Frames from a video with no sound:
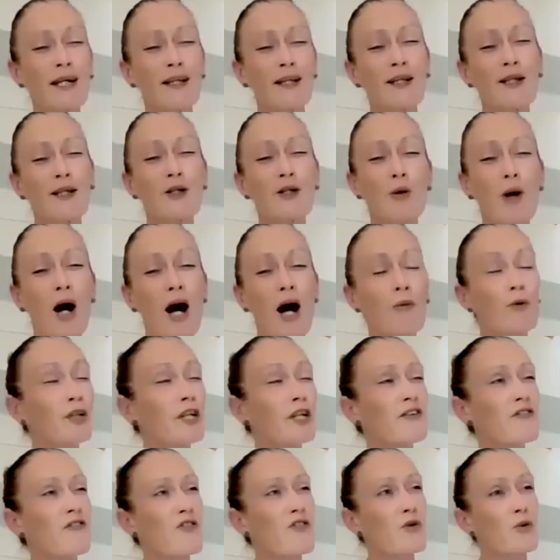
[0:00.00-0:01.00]
a little, I
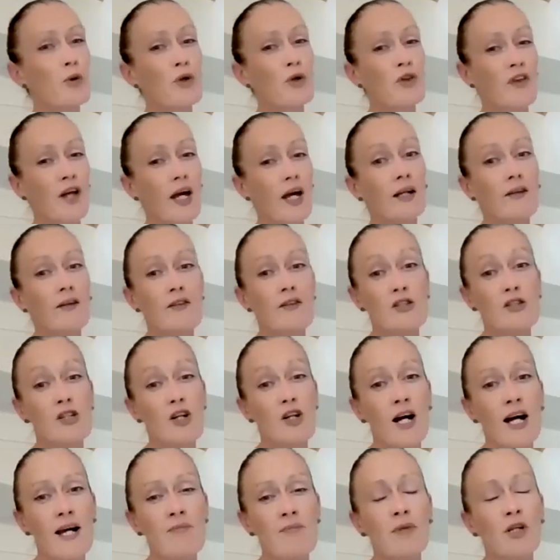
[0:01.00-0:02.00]
wouldn't have thought that at the
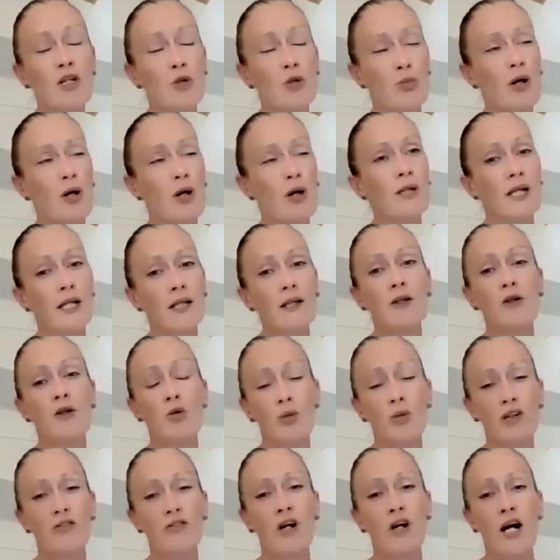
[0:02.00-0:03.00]
time, but you're probably a little
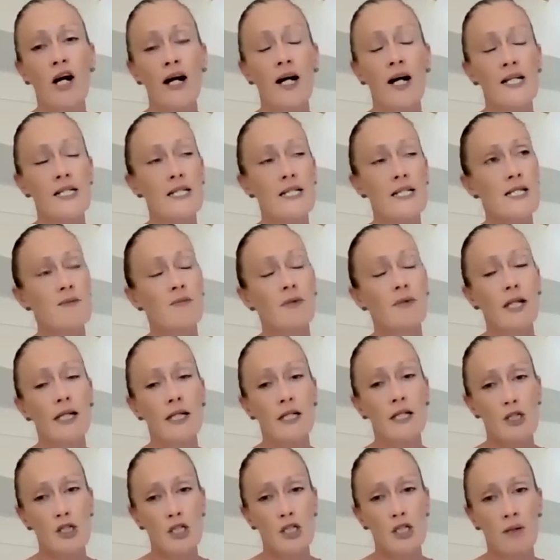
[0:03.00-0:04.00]
yeah. bit right. I did some
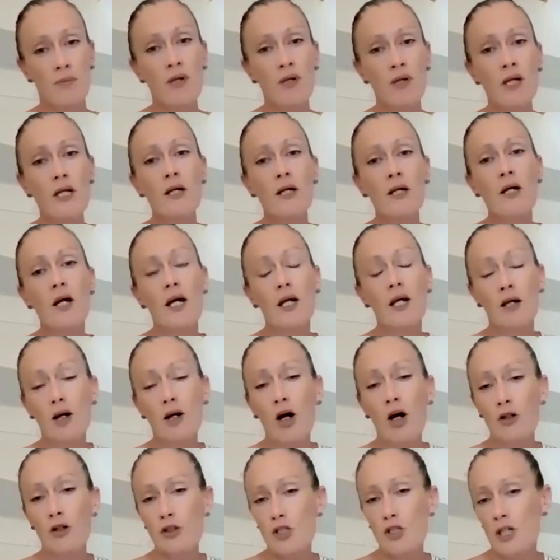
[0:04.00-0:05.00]
leadership and
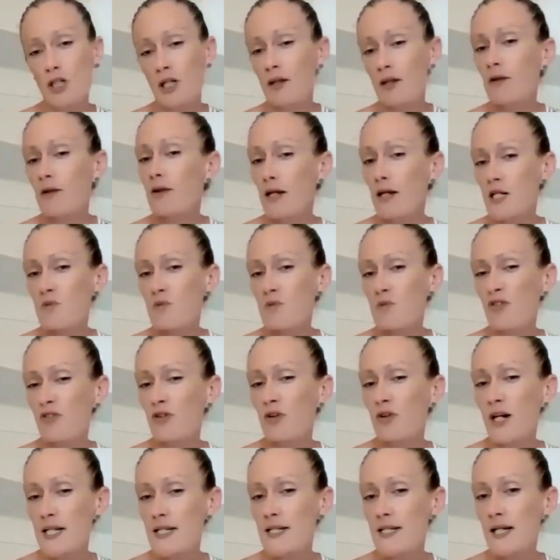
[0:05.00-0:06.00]
coaching things before
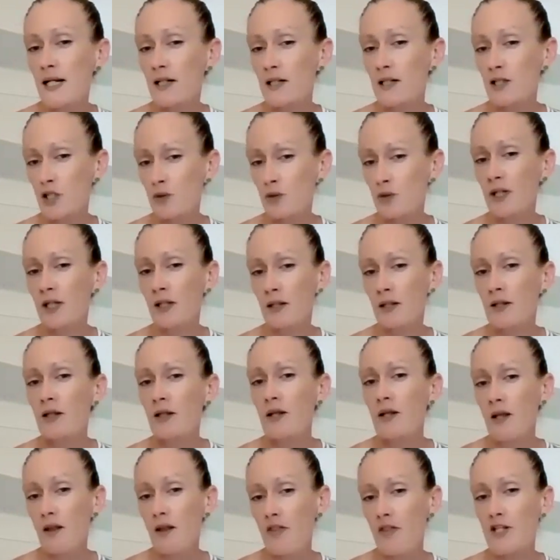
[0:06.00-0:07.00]
I started doing
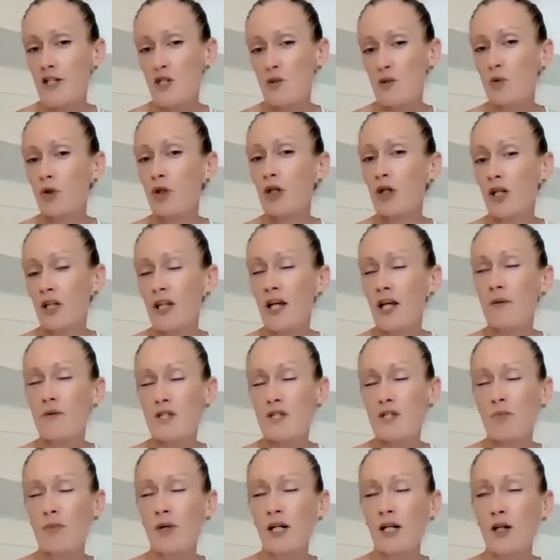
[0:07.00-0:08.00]
this work and that was
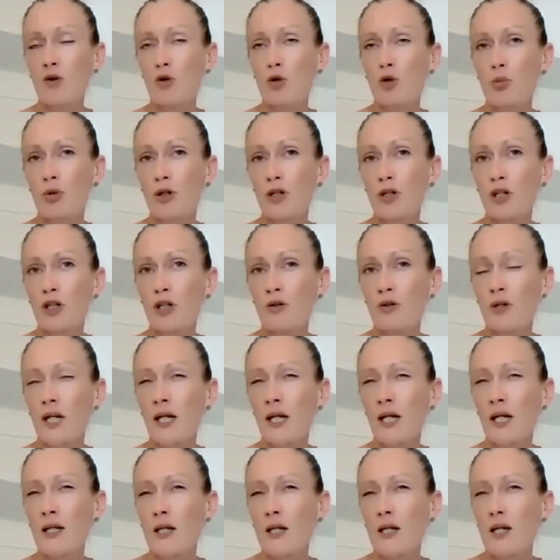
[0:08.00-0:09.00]
in my corporate
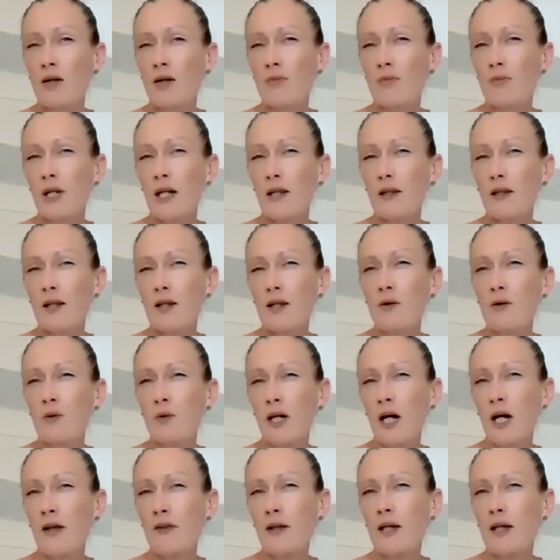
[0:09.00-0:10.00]
career. But I think
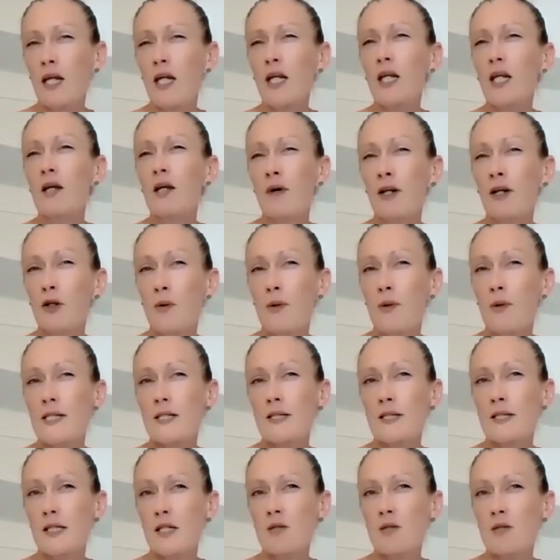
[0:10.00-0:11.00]
I think anyone who has
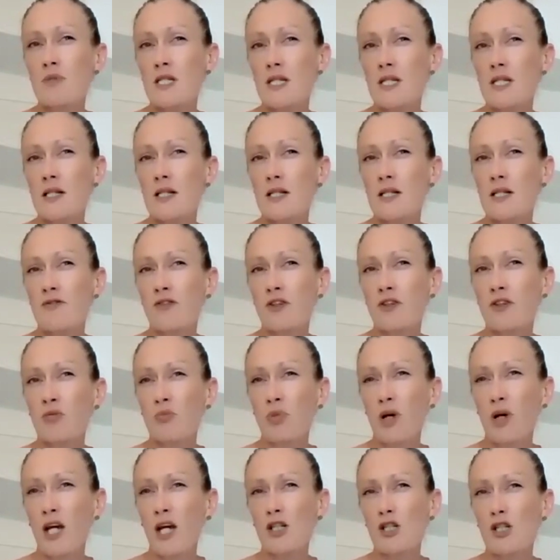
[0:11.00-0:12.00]
a deep sense of
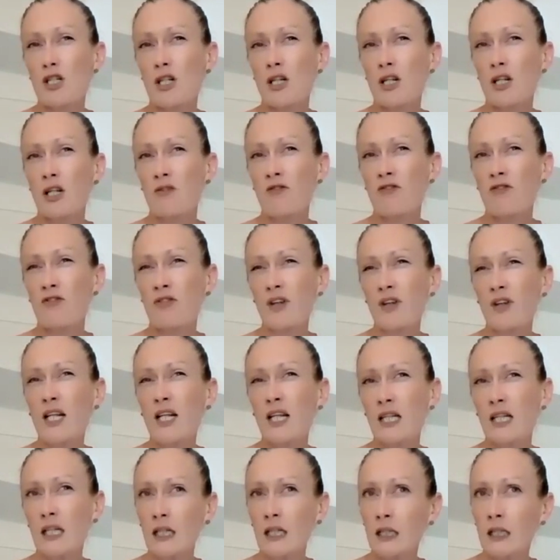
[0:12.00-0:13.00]
compassion and
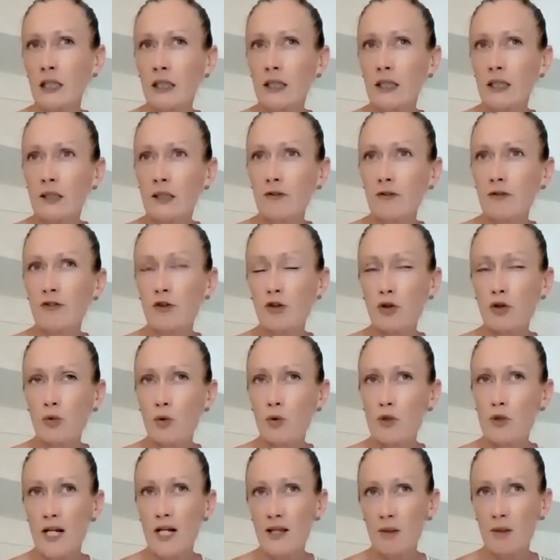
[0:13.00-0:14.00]
feeling
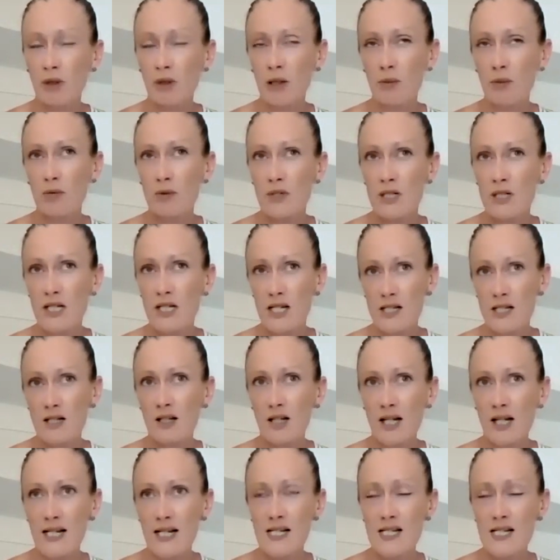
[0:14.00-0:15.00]
towards other people and doesn't
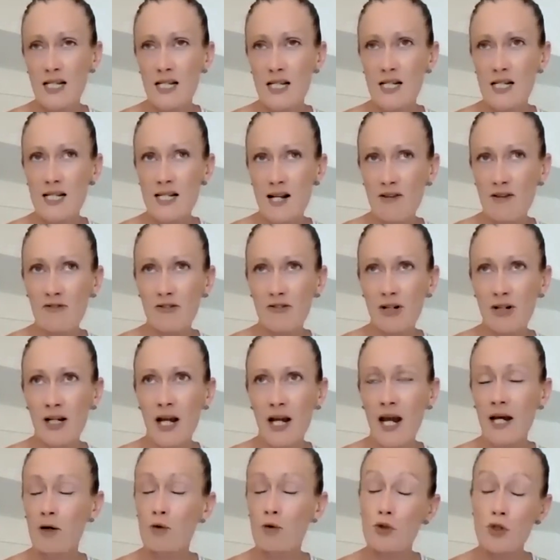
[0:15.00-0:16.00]
like seeing suffering
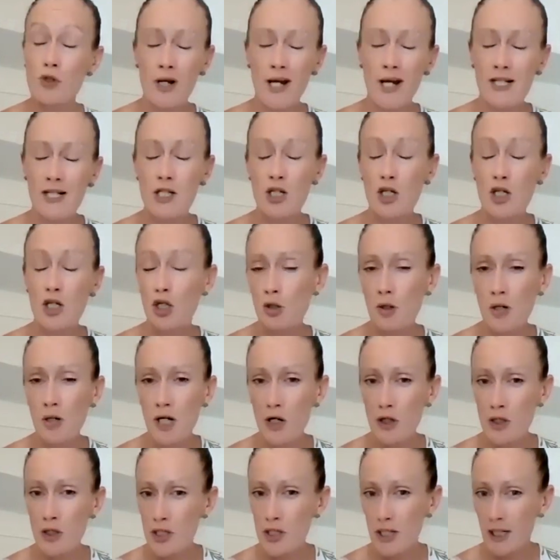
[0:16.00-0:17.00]
and also has
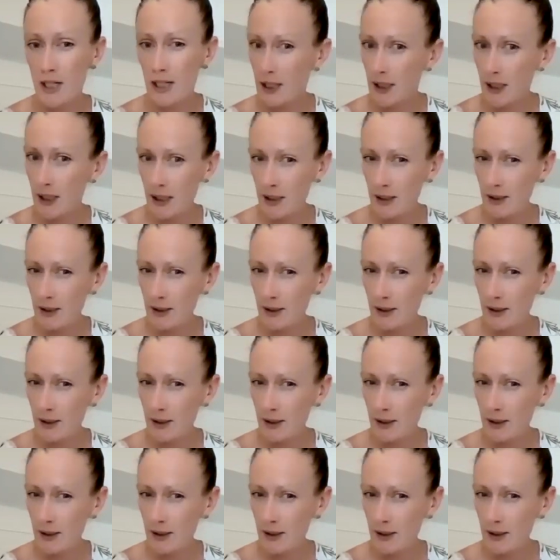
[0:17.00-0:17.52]
curiosity